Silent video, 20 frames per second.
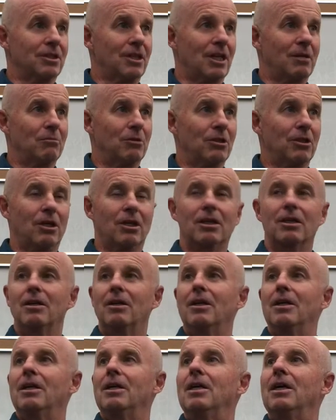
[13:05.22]
came along.
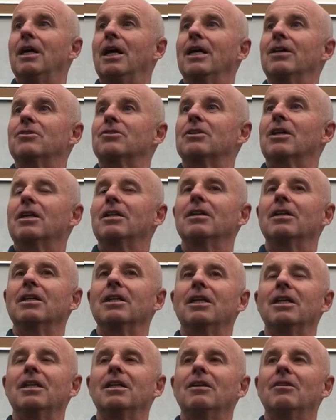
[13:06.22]
And
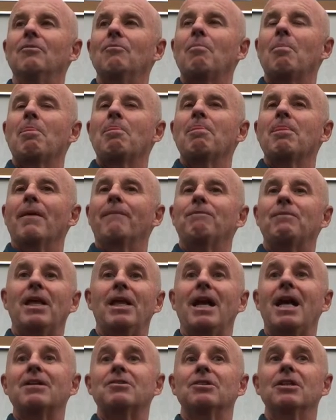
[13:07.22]
suddenly,
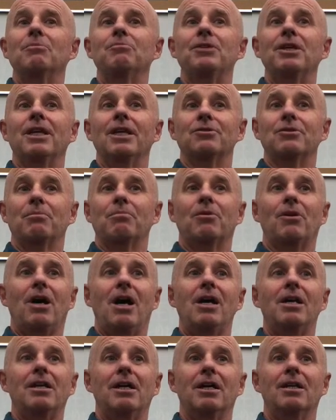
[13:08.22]
then that's something as a
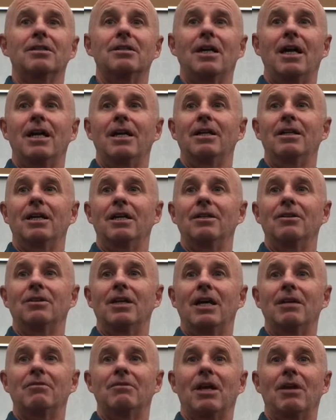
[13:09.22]
product and
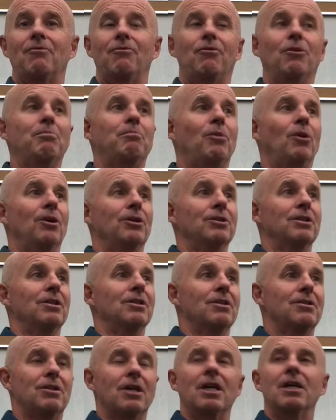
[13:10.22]
that football
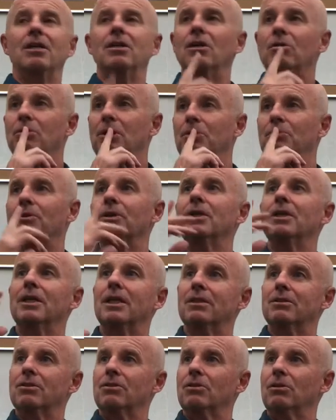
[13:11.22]
didn't say, you know what, we're going to
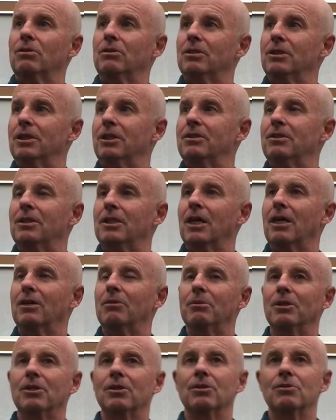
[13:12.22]
get this whole league
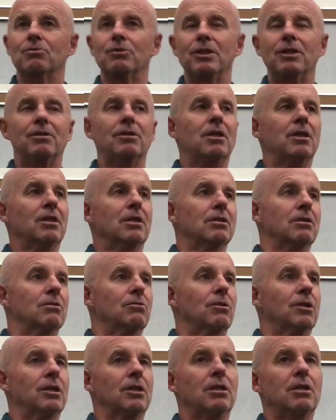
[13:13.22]
together because we think in
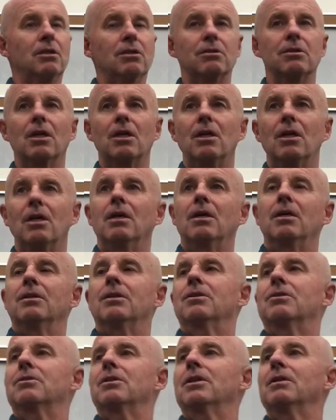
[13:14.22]
20 years
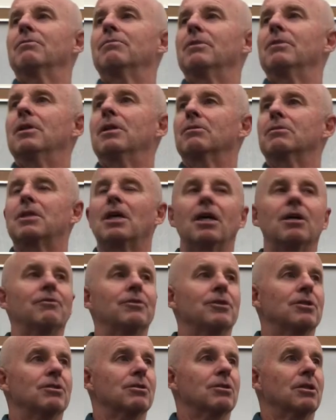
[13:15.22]
this thing, you know,
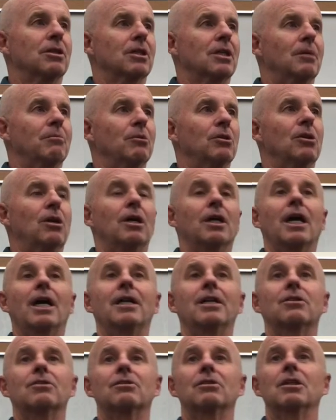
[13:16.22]
television is going to come along and
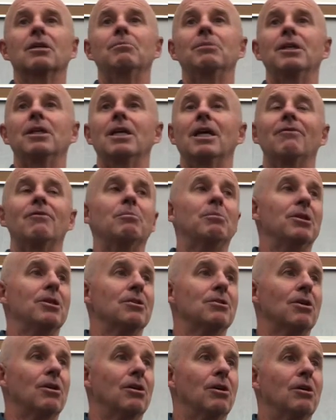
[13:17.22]
it's going to be in
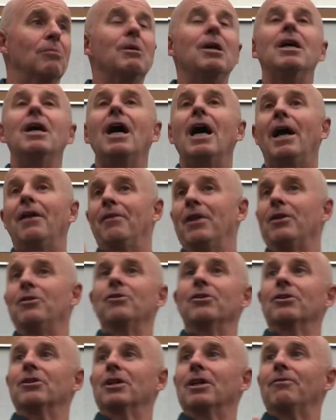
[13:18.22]
everybody's home. And then
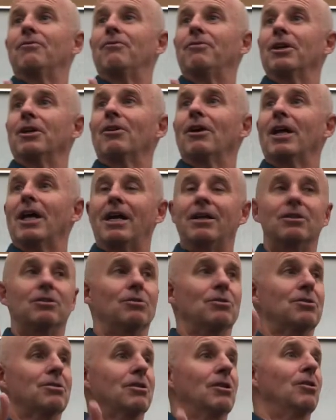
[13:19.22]
they're going to figure out how to
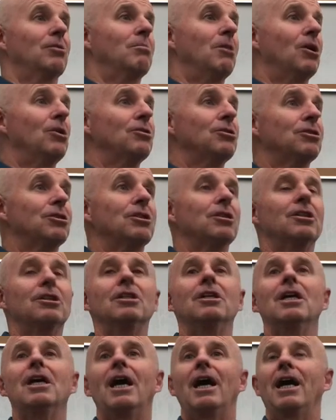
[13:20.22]
do slow
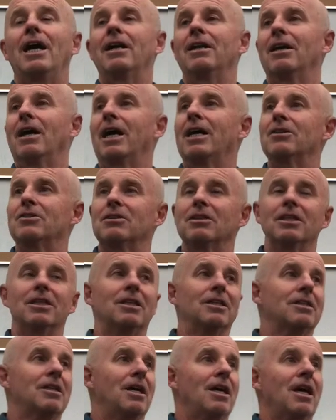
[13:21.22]
motion and
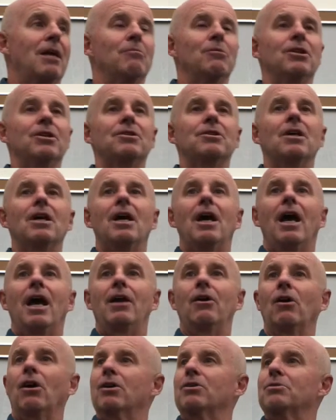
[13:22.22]
isolated cameras.
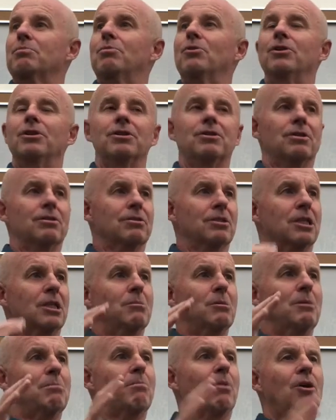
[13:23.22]
And our sport is just going to
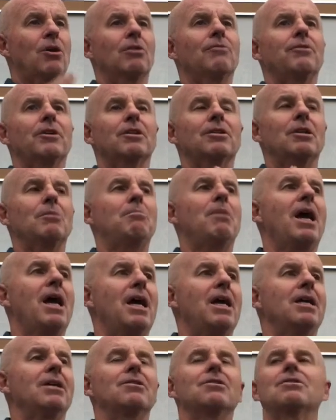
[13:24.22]
be perfectly
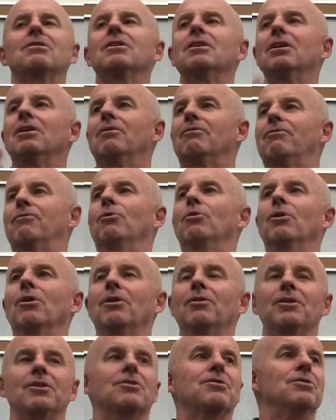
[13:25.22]
paced
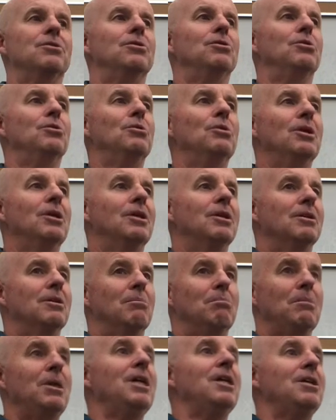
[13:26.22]
for this new
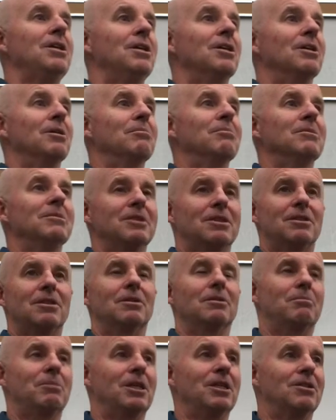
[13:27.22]
medium
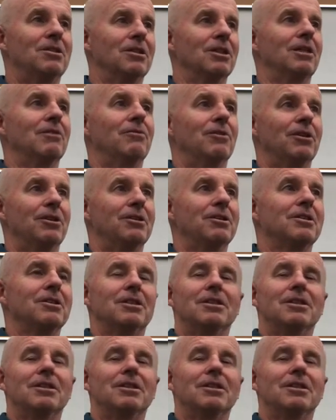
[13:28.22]
to be delivered